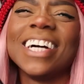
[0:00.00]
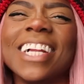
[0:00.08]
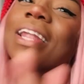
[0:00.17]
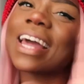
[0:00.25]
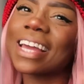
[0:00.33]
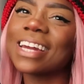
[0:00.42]

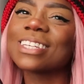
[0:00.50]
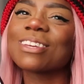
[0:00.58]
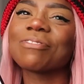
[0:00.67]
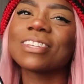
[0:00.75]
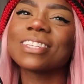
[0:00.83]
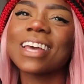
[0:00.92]
like in a
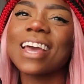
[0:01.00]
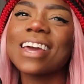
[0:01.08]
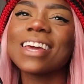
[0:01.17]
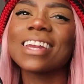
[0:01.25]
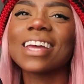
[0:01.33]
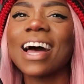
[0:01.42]

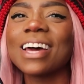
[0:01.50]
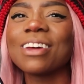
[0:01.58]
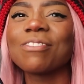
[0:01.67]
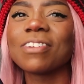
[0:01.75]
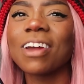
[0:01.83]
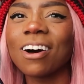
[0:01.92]
sophisticated kind
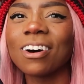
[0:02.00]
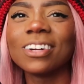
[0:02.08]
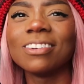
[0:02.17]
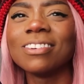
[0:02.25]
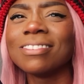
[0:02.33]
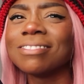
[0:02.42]
of
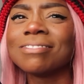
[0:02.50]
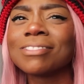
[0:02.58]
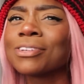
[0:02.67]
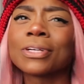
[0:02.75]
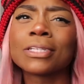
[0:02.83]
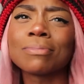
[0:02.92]

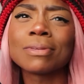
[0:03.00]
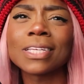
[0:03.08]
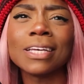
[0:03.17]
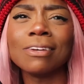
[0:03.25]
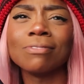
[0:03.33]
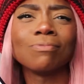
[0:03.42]

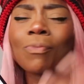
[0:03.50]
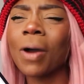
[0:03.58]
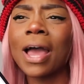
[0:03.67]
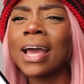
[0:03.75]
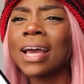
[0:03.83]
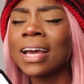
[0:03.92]
non-Christmassy
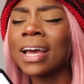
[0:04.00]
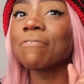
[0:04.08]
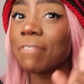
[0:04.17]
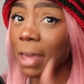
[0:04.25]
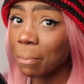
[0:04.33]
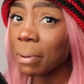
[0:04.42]
way.
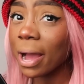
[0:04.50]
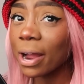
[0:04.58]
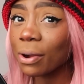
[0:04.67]
Vampire